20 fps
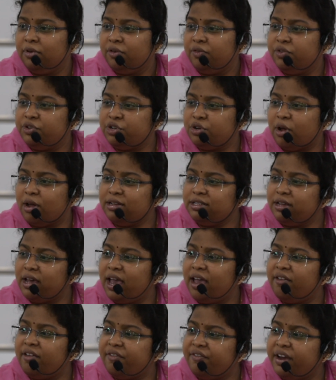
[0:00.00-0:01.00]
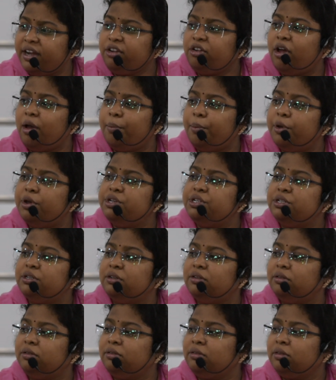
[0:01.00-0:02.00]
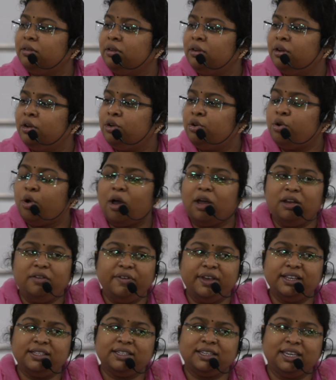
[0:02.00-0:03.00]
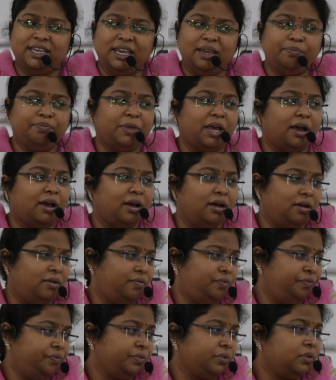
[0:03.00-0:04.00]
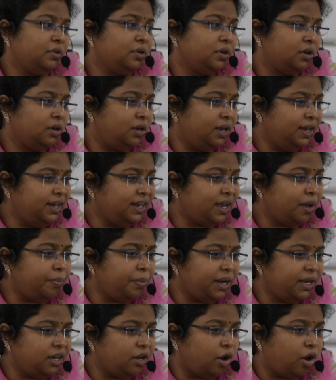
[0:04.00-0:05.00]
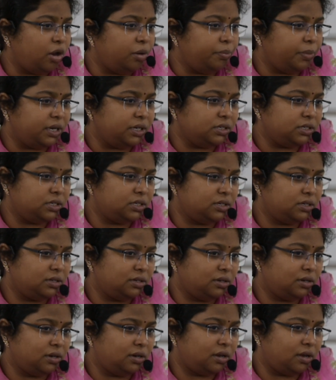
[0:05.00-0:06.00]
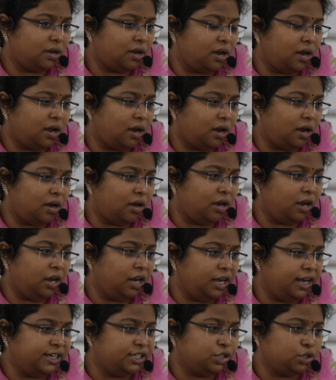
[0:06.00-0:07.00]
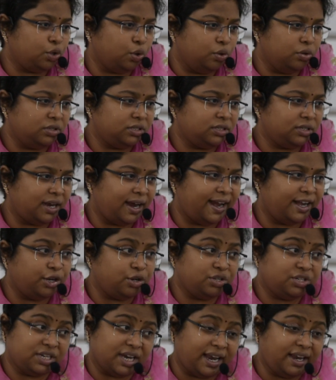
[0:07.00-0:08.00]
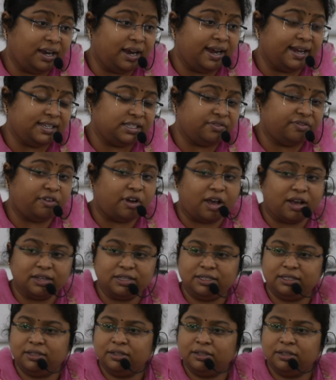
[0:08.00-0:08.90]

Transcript: we should also have effective opposition to always keep the incumbent government in its toes and to check its flaws